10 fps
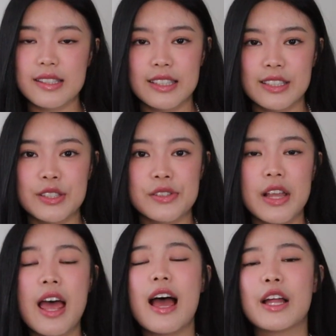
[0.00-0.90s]
skills,
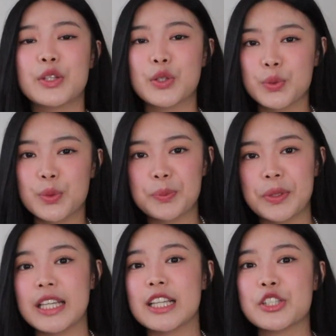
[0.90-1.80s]
and you will
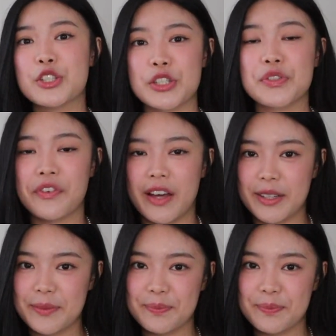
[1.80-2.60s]
be just fine.